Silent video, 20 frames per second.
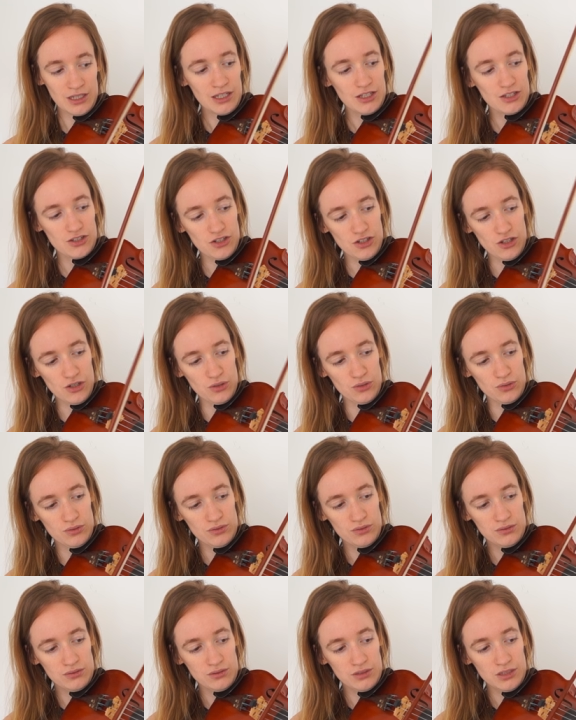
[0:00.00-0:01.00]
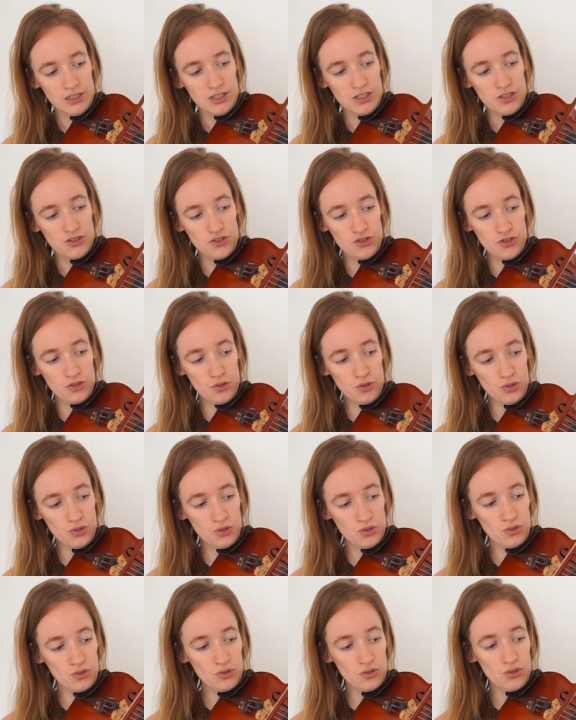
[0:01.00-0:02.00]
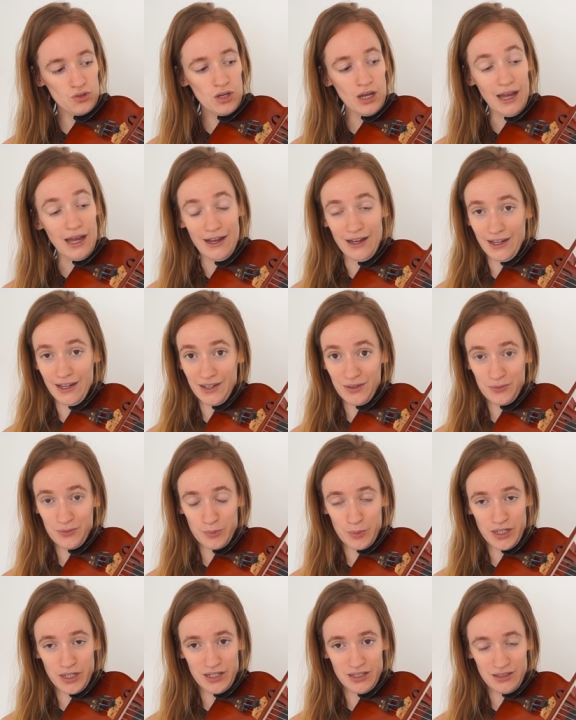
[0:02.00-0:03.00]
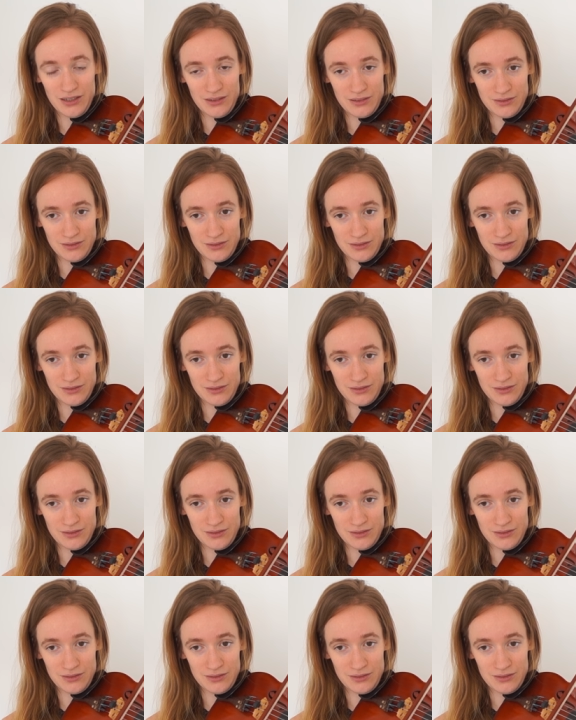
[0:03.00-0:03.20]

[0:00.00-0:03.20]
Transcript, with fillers: So, two, high one,